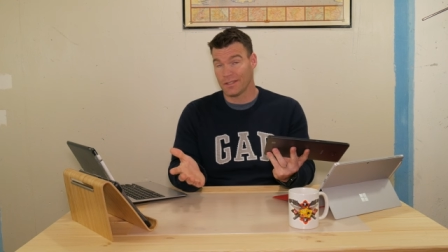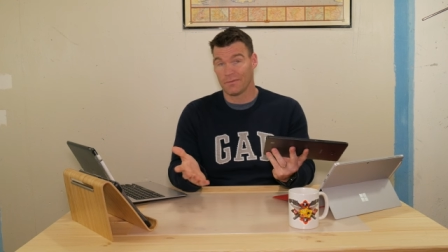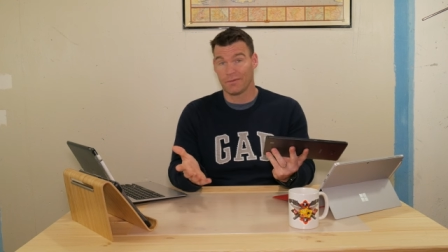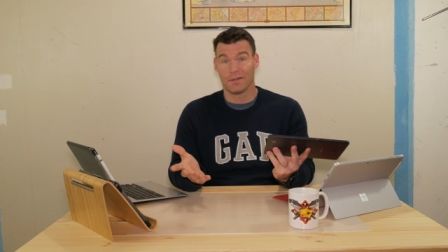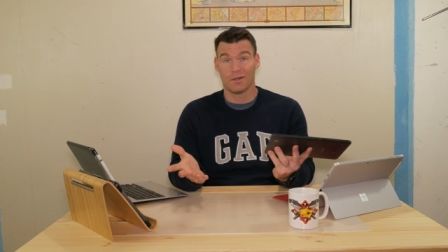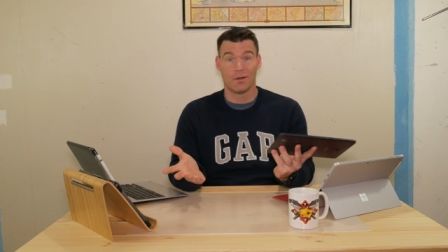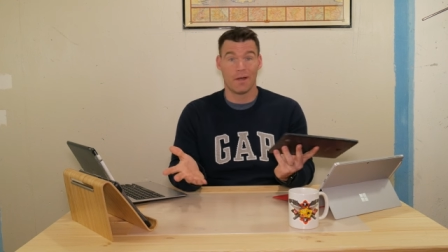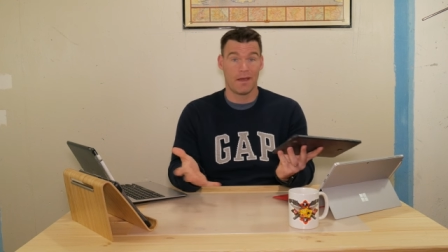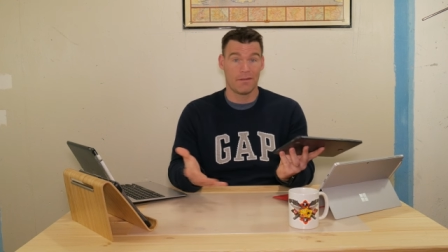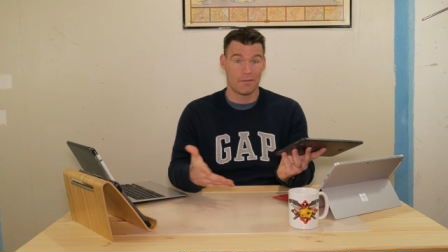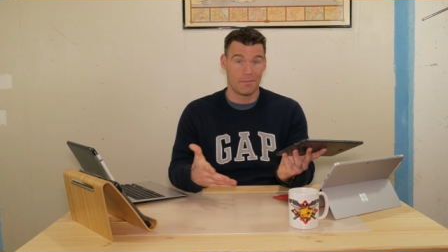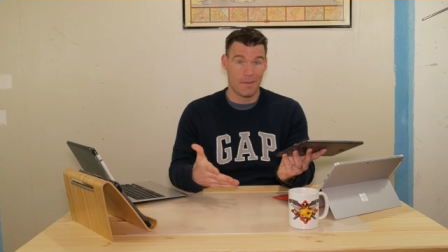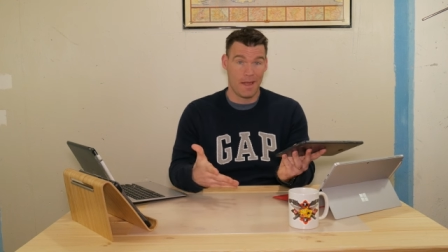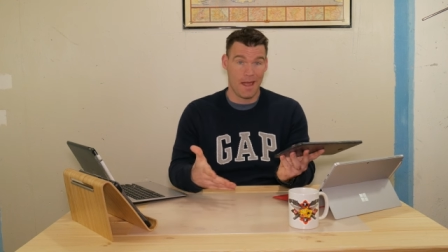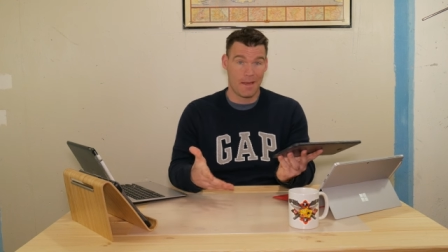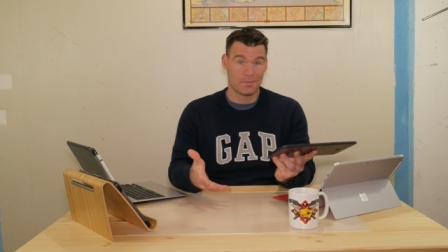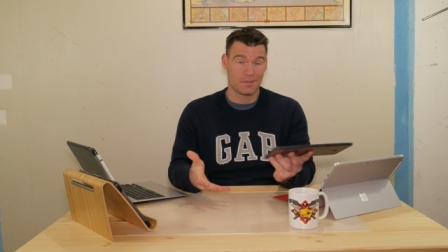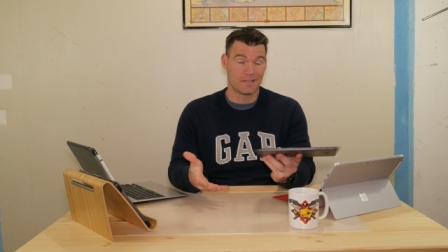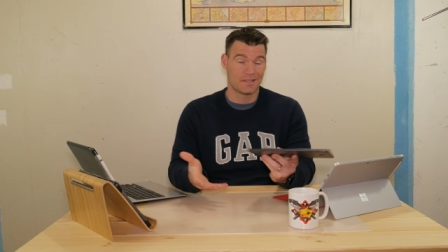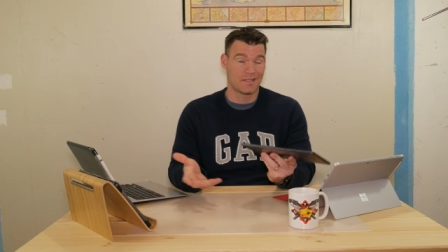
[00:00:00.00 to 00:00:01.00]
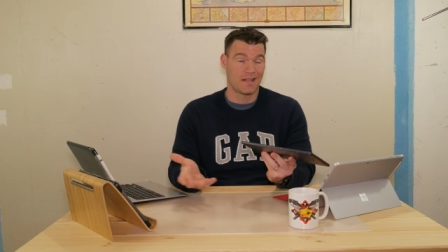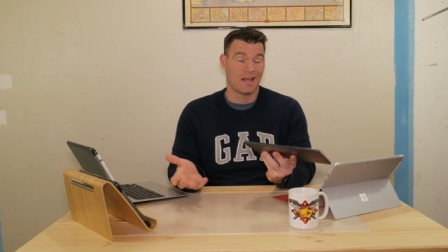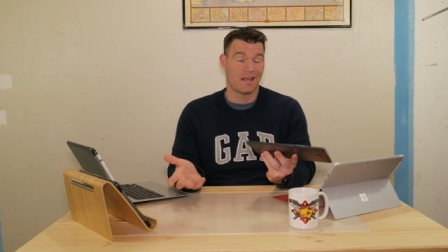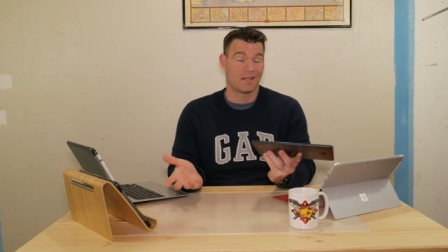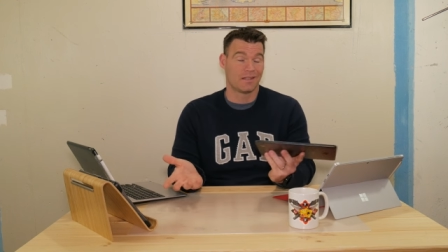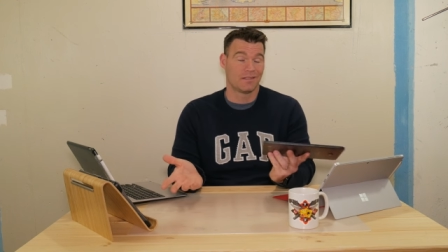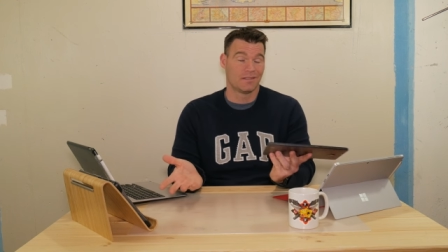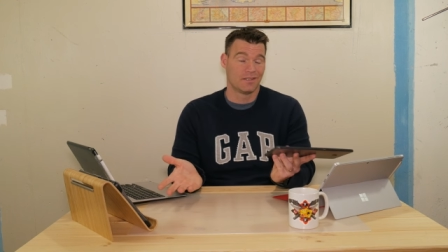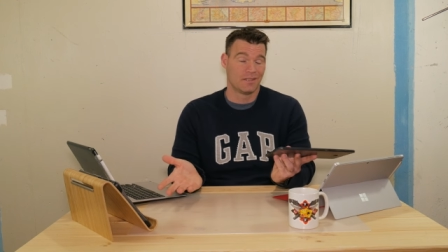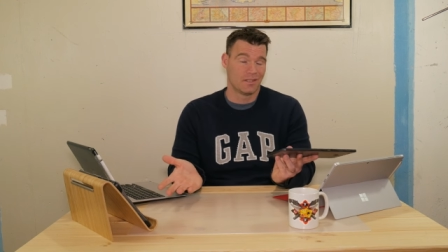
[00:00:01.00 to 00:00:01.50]
If you don't have the maps, it's not
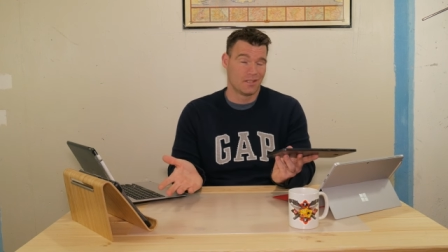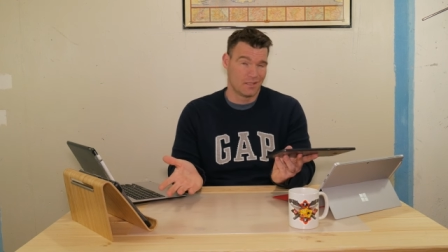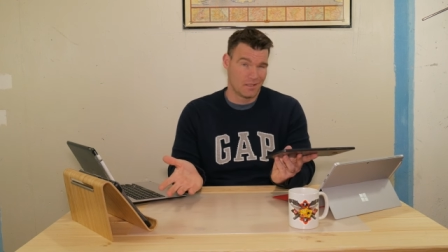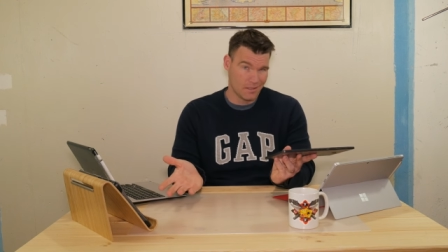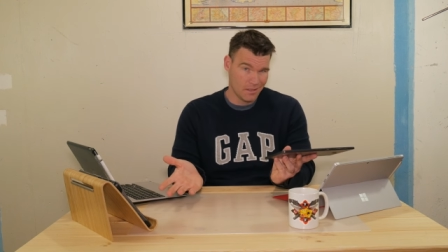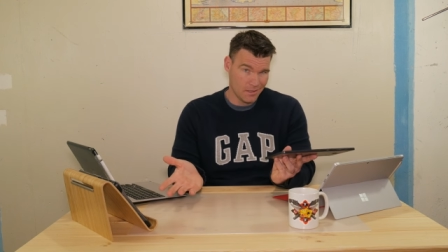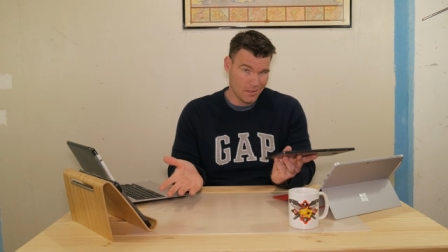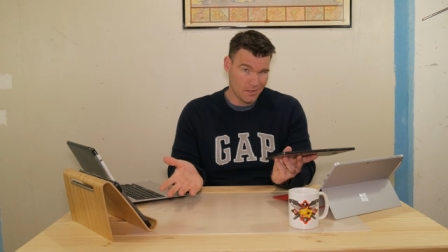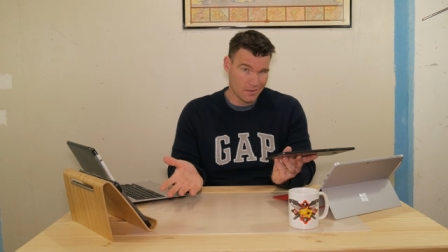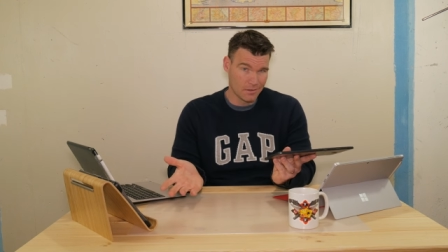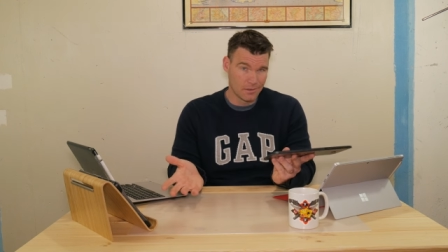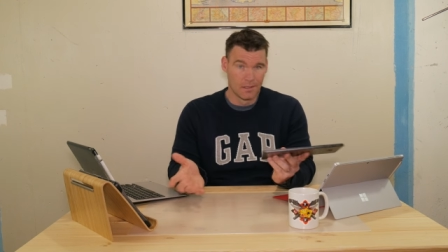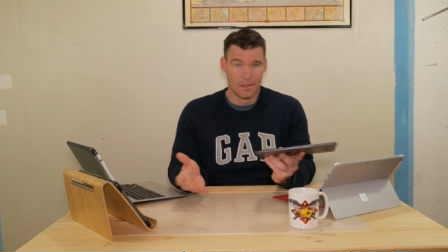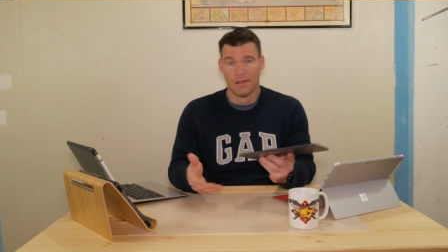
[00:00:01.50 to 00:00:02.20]
gonna do you any good.